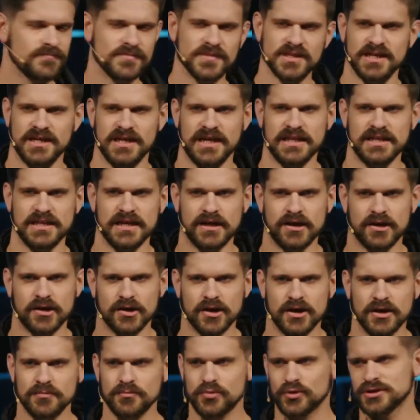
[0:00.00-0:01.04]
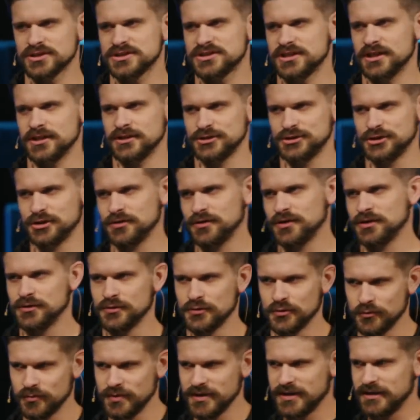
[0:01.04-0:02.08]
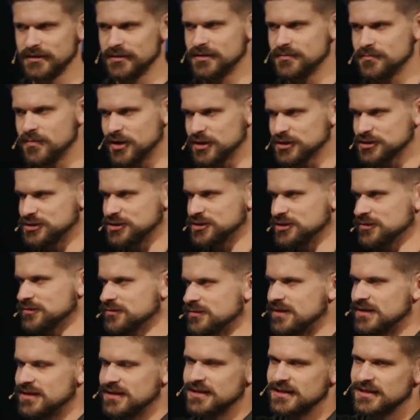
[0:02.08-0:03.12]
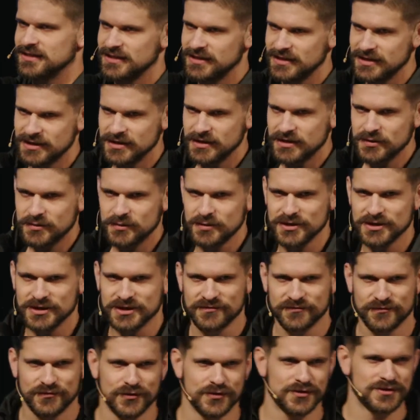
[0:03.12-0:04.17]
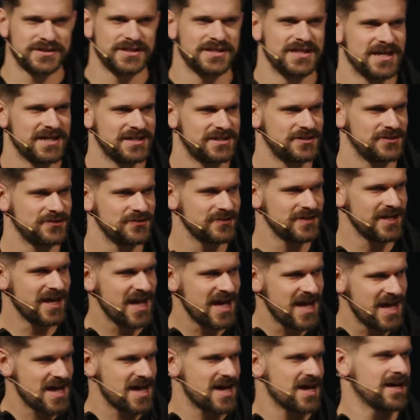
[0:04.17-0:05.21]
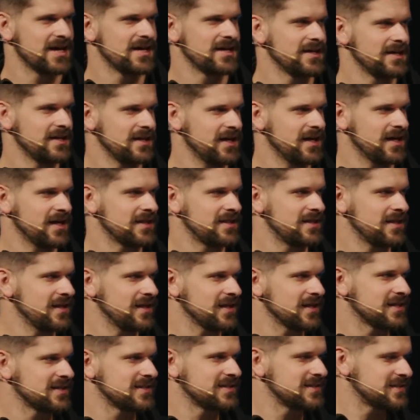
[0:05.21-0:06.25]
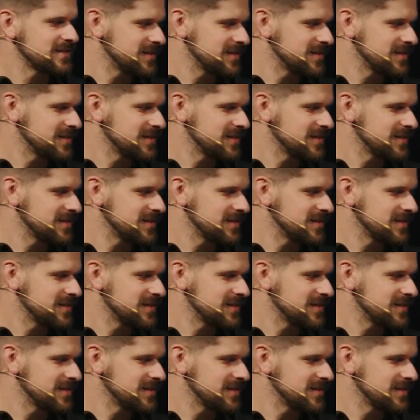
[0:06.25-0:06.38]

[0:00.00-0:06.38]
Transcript: and then our unborn son Jonah, who will be here in March. So we're looking forward to that too. Yeah, yeah, thanks.